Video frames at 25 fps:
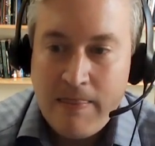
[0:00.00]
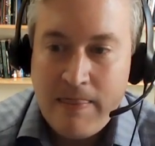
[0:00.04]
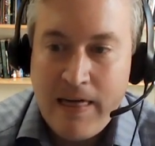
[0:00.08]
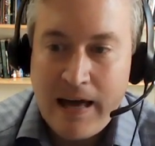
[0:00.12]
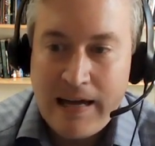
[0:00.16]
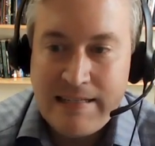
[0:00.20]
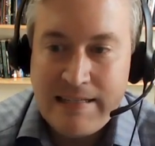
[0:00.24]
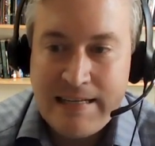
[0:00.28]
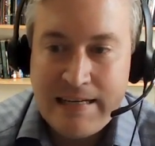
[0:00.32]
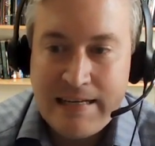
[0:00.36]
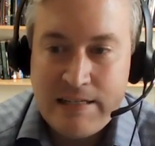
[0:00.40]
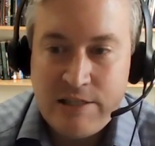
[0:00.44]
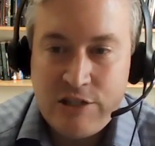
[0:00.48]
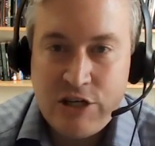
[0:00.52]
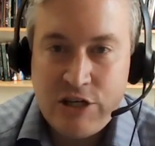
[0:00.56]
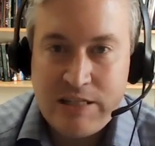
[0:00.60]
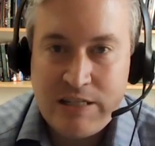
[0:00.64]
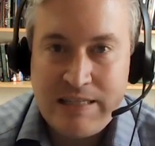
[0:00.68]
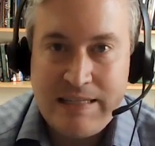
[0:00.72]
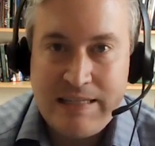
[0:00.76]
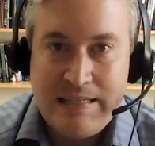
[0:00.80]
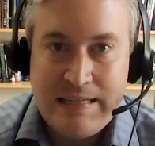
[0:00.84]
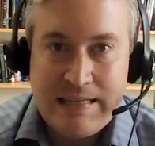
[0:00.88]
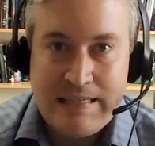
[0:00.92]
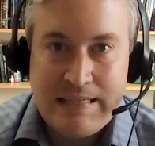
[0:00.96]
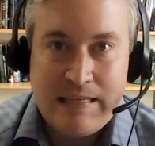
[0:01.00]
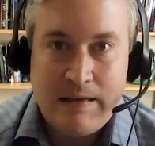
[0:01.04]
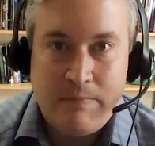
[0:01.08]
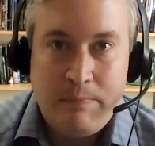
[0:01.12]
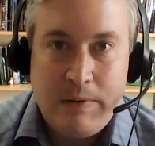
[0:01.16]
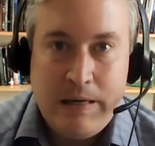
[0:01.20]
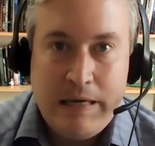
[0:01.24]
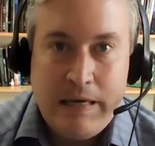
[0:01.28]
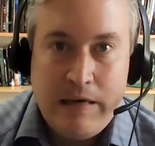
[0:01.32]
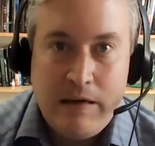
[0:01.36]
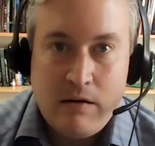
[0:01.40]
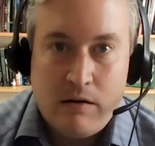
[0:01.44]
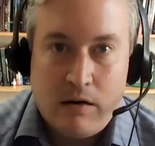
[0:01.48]
that didn't just
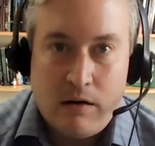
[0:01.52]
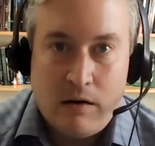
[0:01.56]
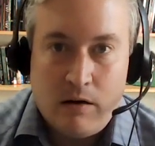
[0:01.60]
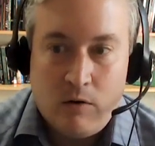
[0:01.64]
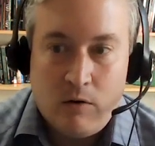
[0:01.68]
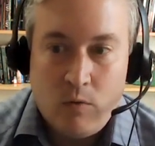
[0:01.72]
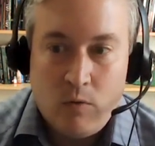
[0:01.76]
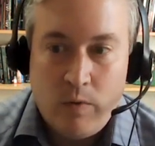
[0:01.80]
disappear